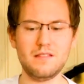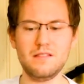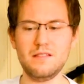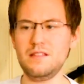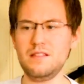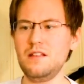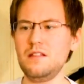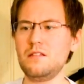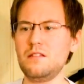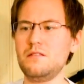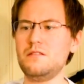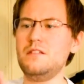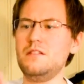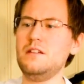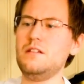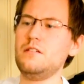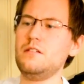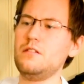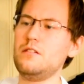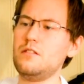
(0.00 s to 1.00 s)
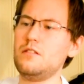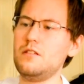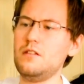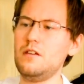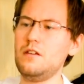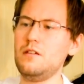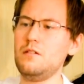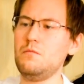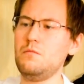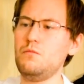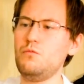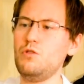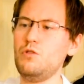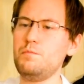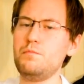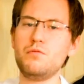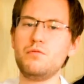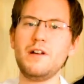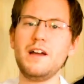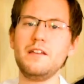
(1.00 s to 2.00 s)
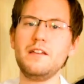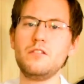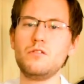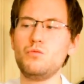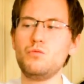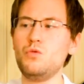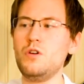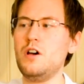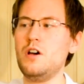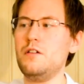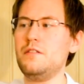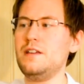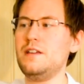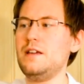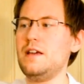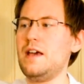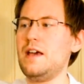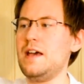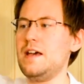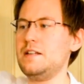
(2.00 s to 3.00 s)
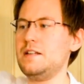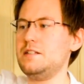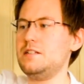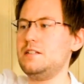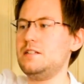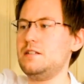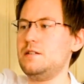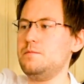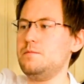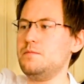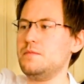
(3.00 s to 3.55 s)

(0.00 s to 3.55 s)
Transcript: these things were price-worthy, and